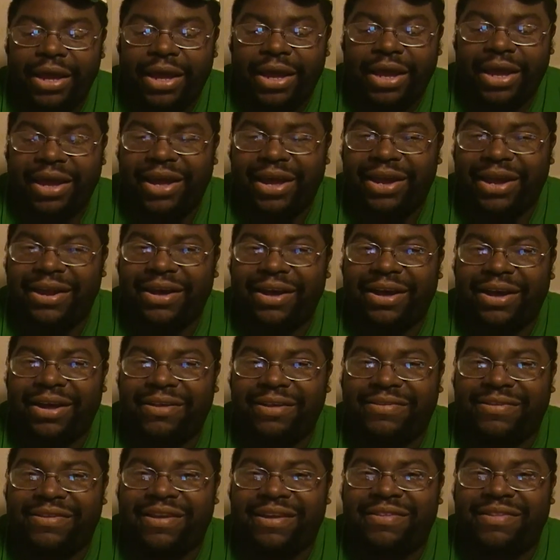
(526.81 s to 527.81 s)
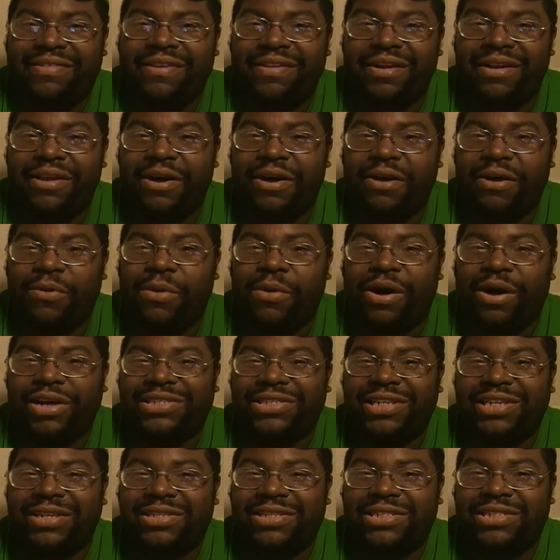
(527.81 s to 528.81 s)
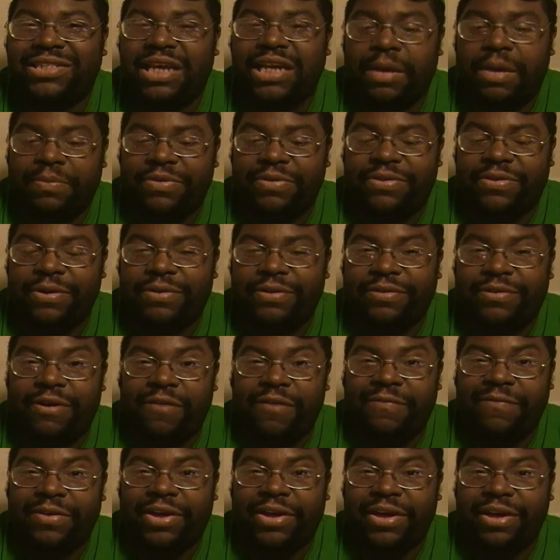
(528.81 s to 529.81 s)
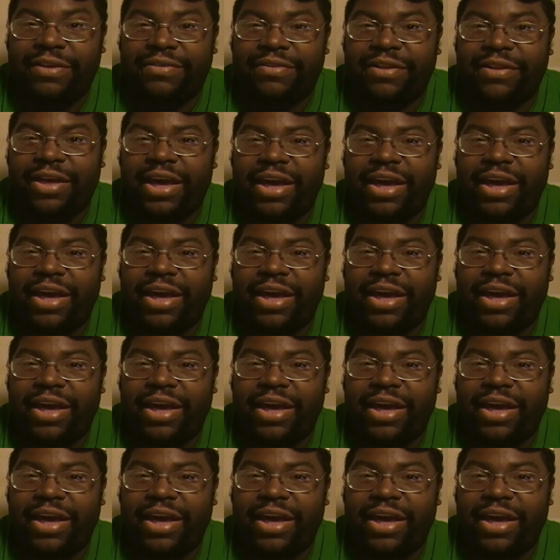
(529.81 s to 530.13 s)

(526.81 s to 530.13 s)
And Santino walks out the champ, and so does Kofi Kingston.